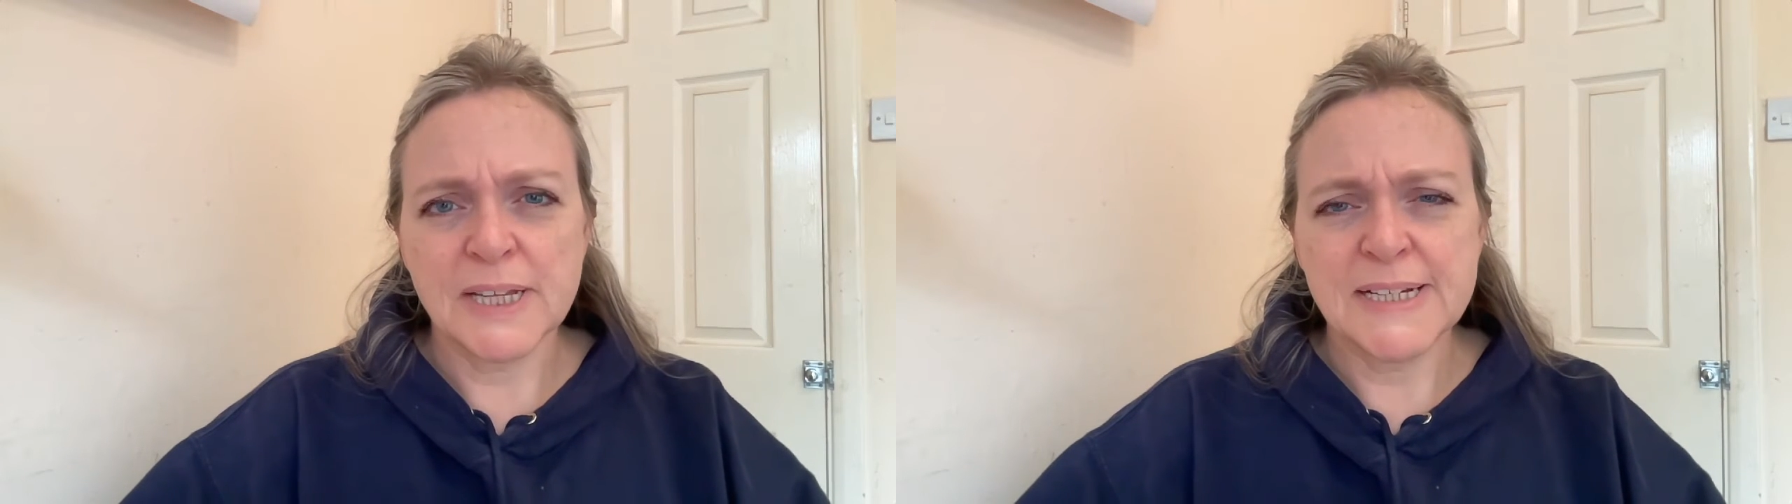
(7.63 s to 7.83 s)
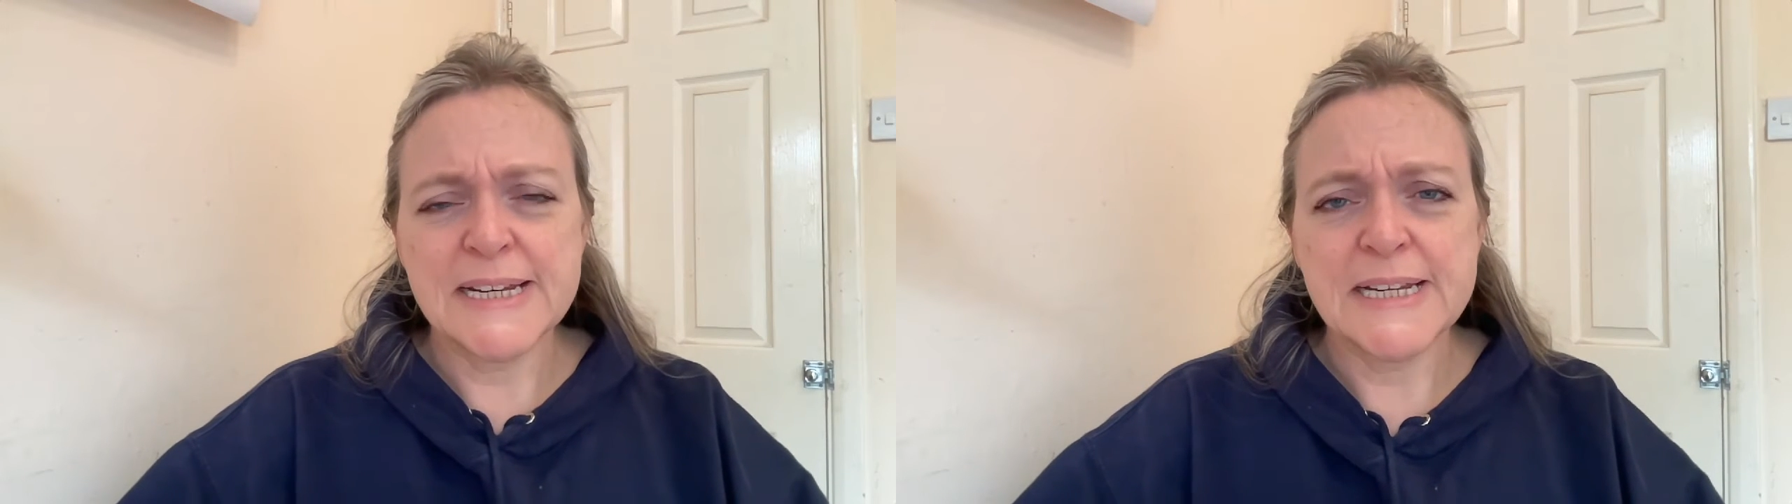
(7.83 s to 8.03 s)

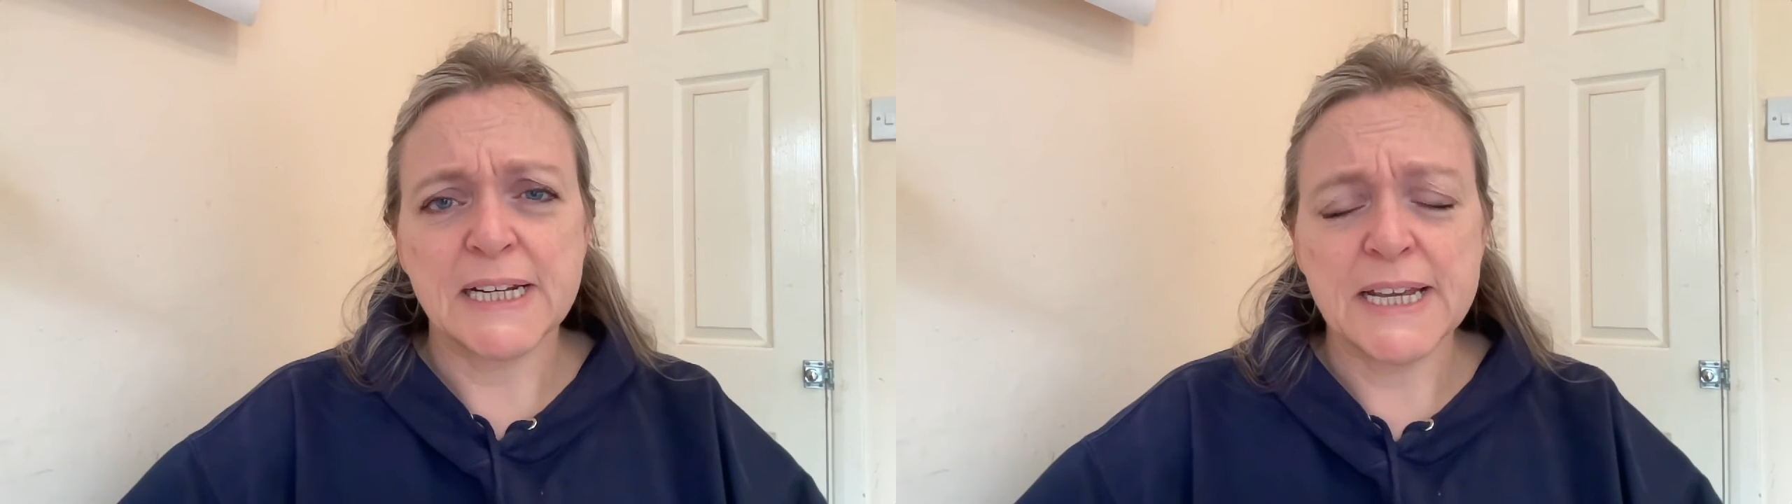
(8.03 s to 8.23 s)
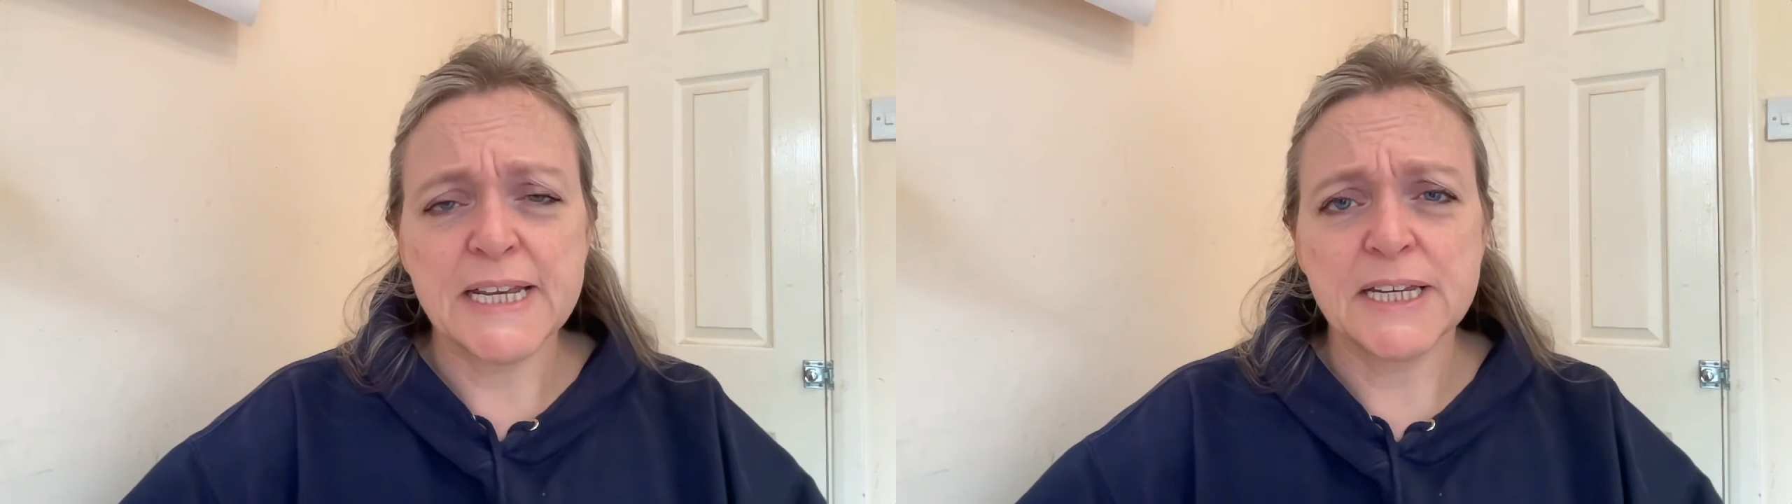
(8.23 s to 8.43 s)

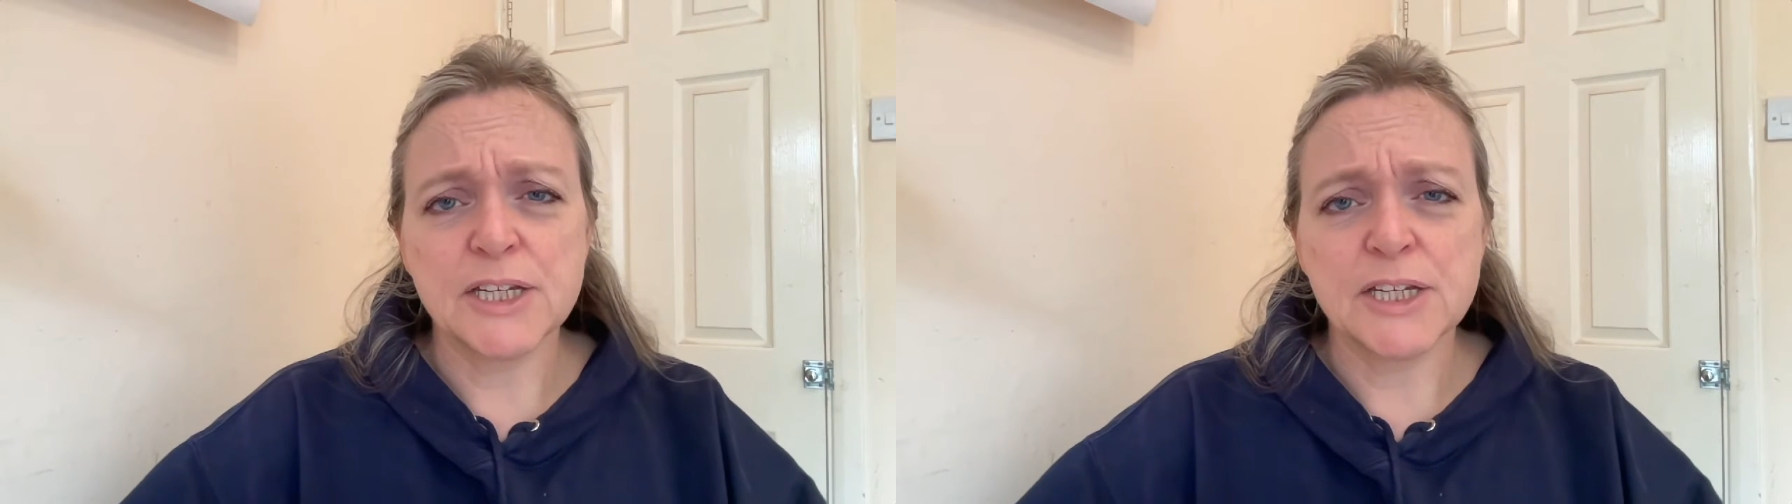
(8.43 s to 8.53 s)
Legally,